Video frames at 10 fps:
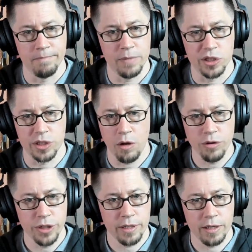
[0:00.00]

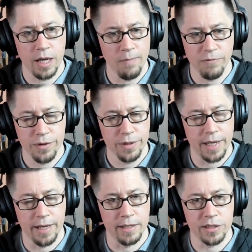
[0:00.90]
nostalgic comfort
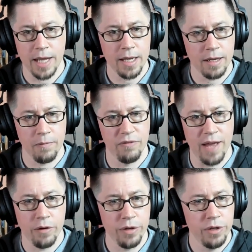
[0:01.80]
and aesthetic
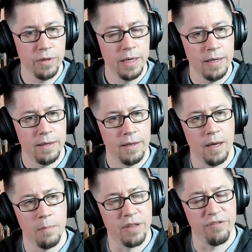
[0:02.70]
value.
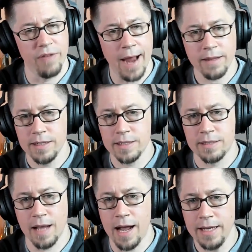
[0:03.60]
But the fact that it's
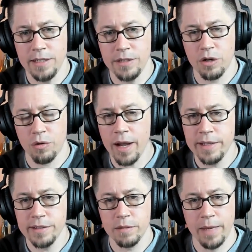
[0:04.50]
tied to
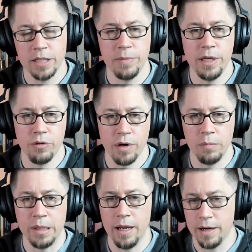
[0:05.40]
Christ makes me
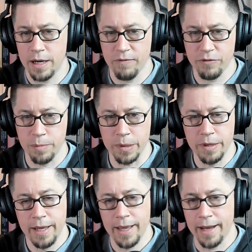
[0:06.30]
incredibly uncomfortable.
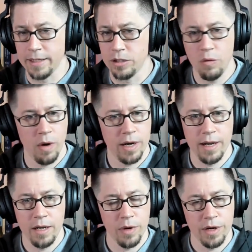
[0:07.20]
And I don't want it
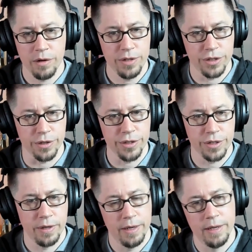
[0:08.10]
anywhere near the church.
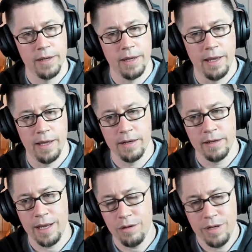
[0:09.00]
And
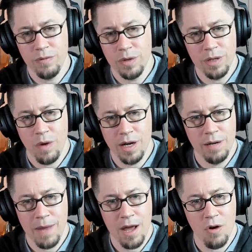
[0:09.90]
I don't even really want it
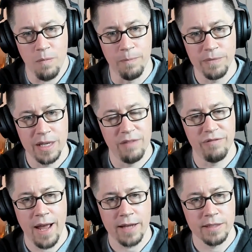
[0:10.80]
in my home. In
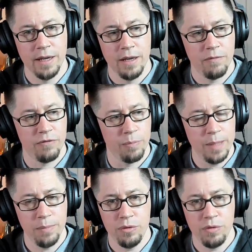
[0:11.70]
fact, for
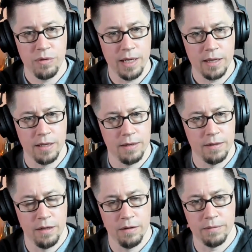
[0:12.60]
people who think that,
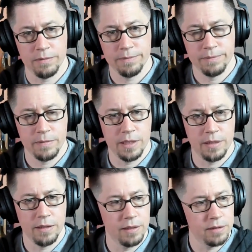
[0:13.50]
you know, that
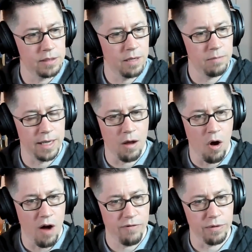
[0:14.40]
it's some like
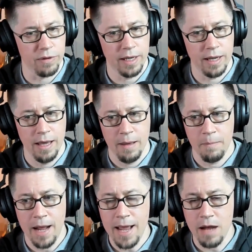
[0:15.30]
awful thing,
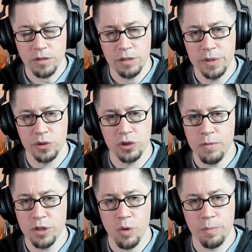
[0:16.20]
my house has been so
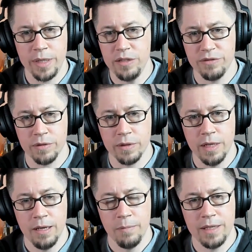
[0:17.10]
much more peaceful
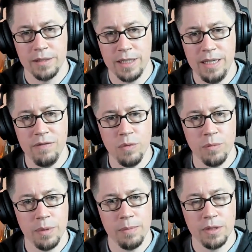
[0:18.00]
because even
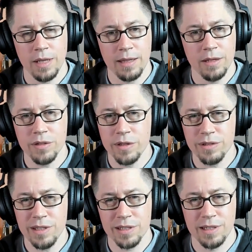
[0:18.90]
when people like
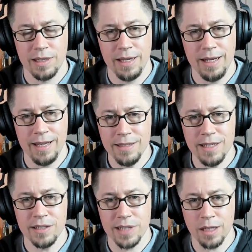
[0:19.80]
there's this it is
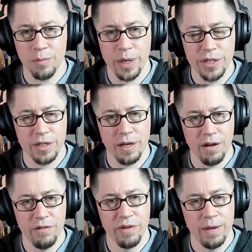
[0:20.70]
a celebration
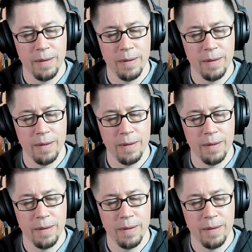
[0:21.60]
of